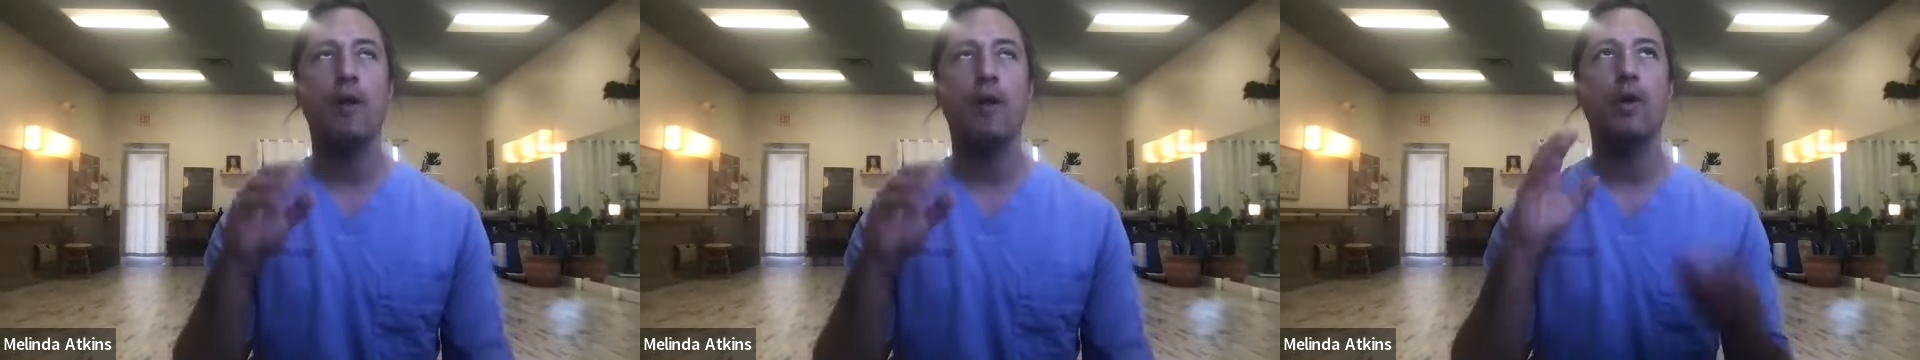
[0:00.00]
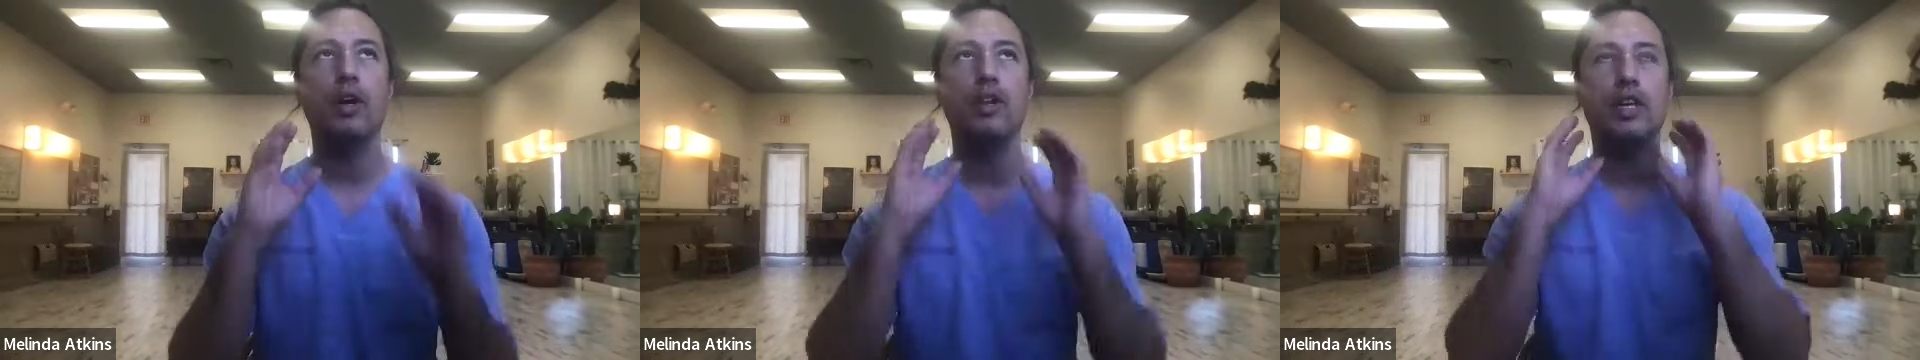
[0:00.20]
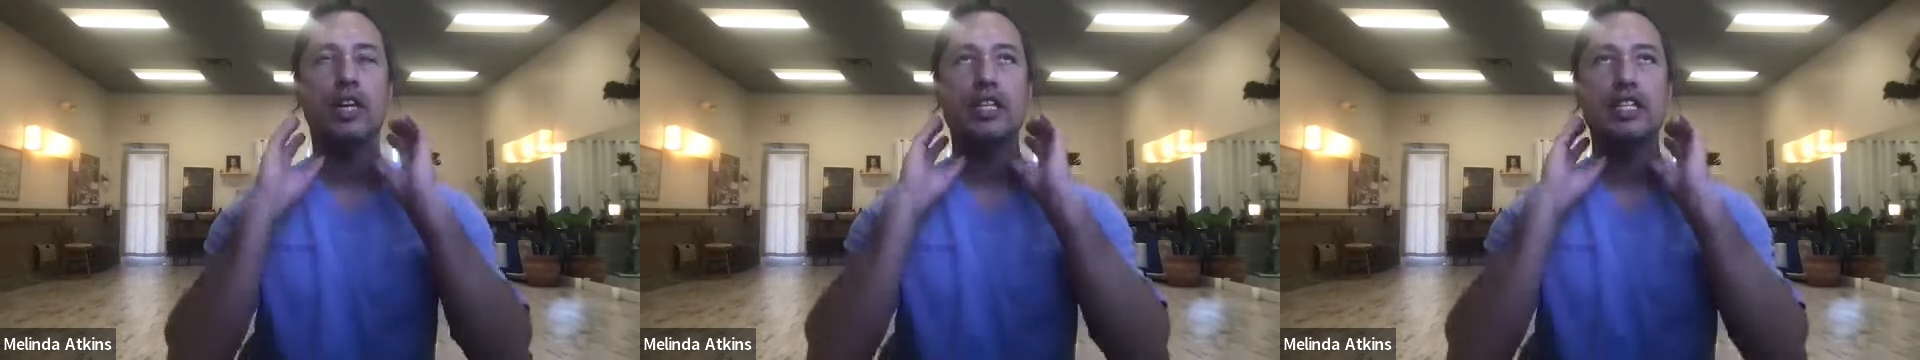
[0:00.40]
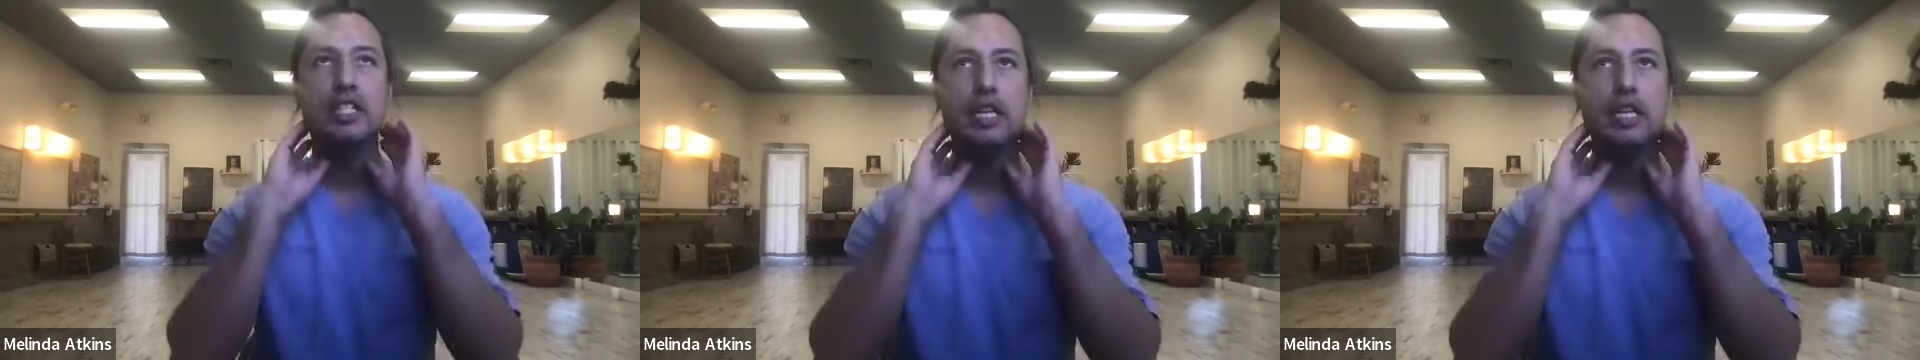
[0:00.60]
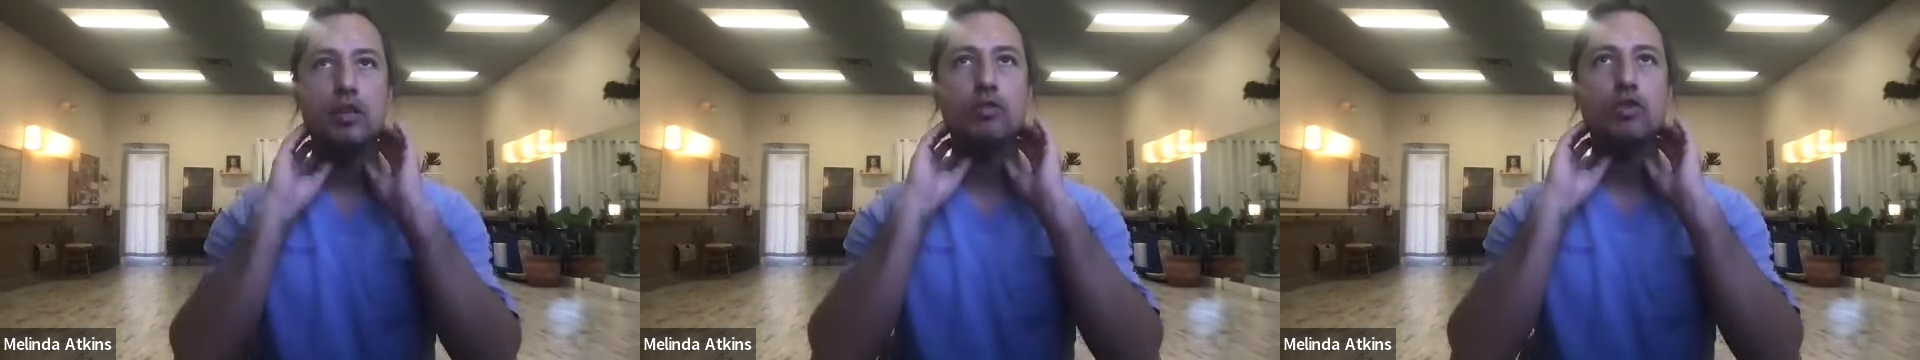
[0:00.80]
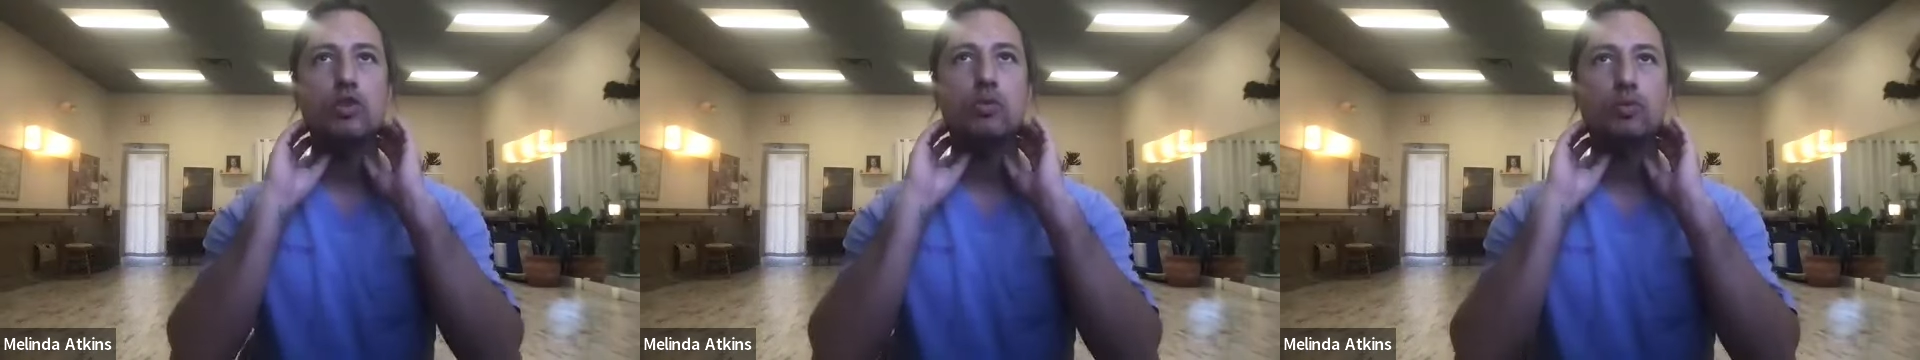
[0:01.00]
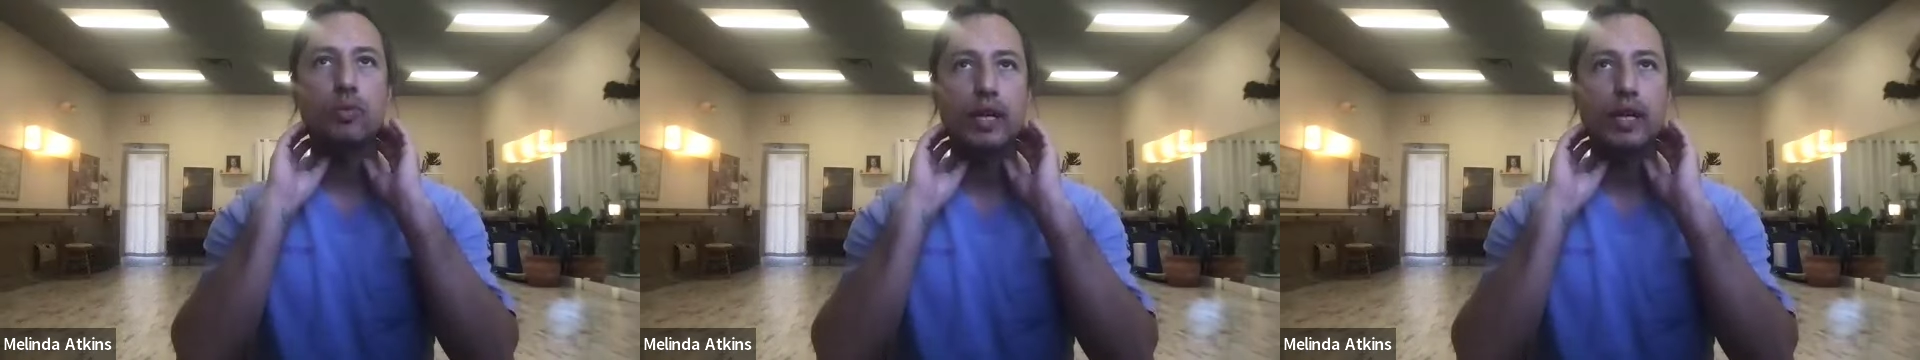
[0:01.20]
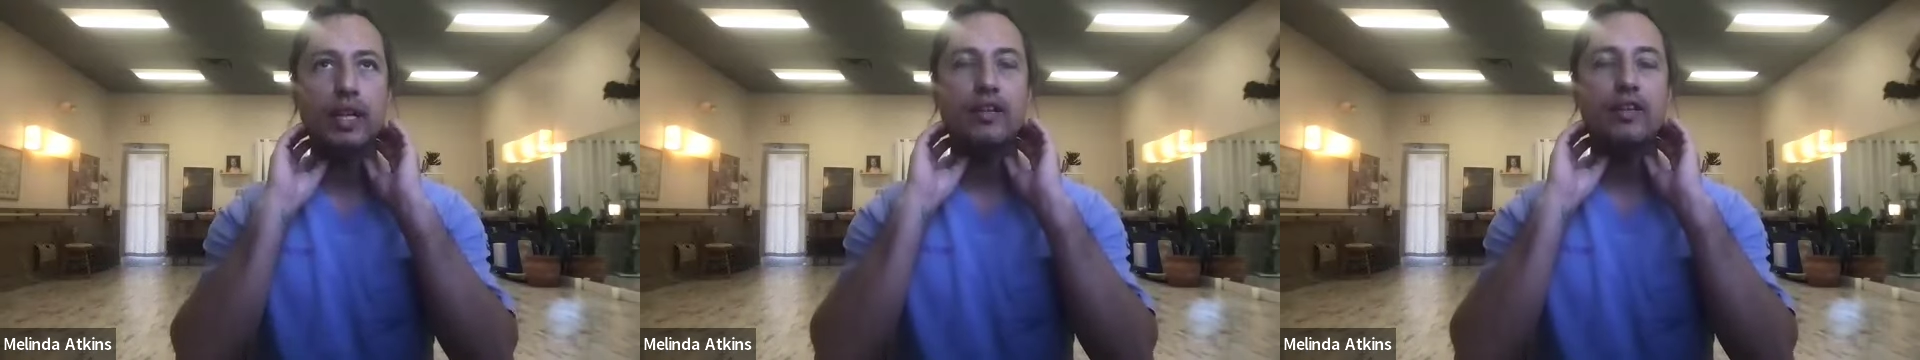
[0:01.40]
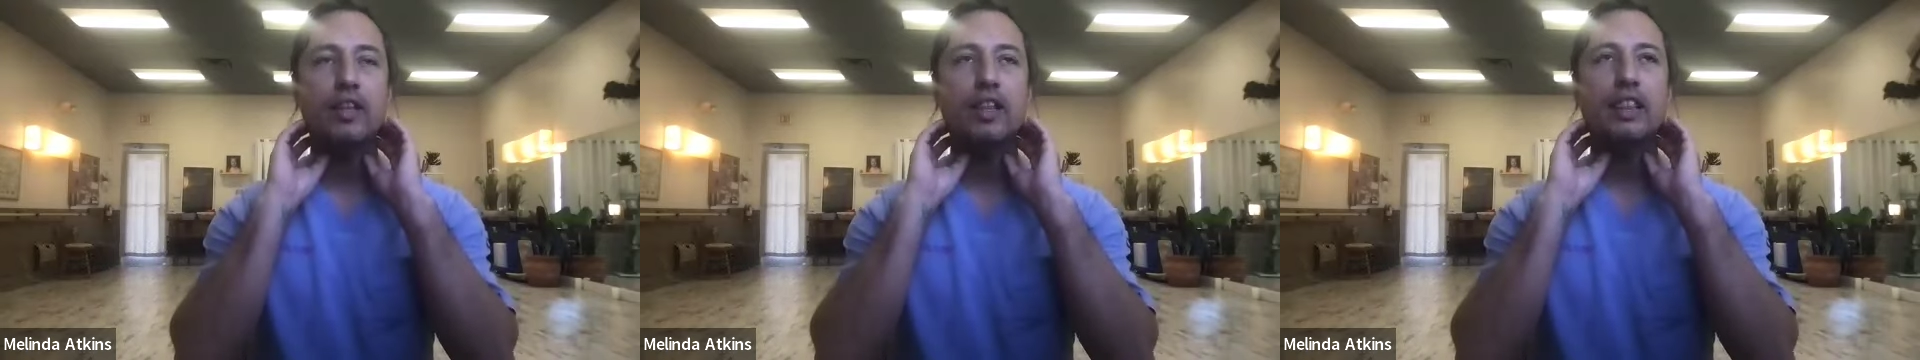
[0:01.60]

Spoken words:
I want you to continue to really